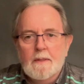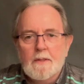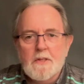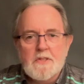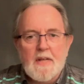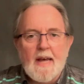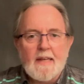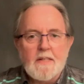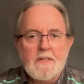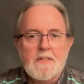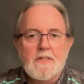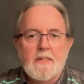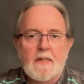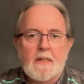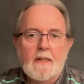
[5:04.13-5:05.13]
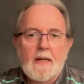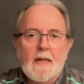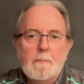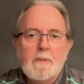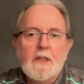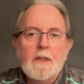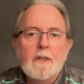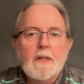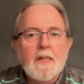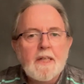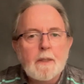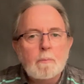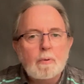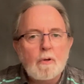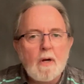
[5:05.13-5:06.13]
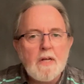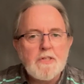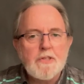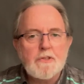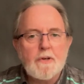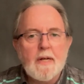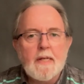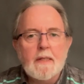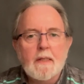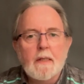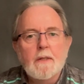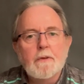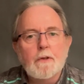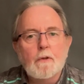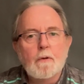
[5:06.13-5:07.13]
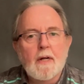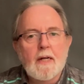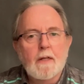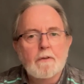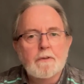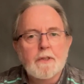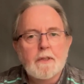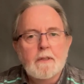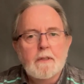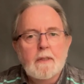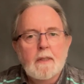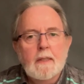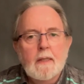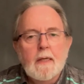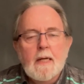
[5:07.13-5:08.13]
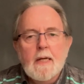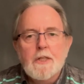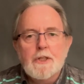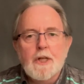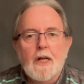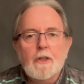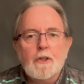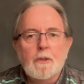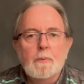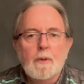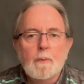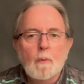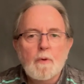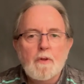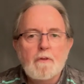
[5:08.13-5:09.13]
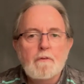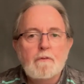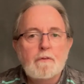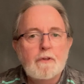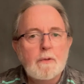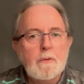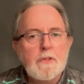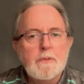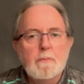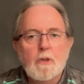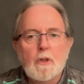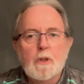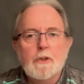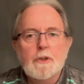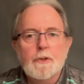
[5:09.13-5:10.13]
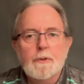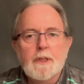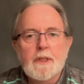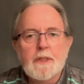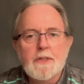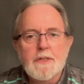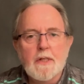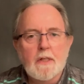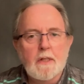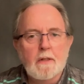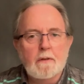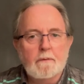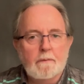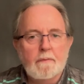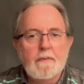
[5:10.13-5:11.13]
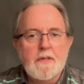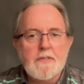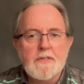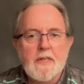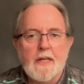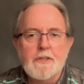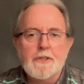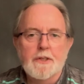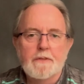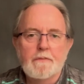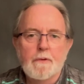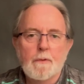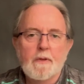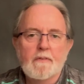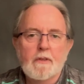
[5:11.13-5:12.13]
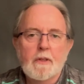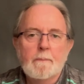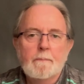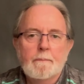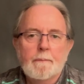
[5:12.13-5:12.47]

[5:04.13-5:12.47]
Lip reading: The second scene had me lying prostrate on the ground, sheltered by one of the few small trees along this section of the river.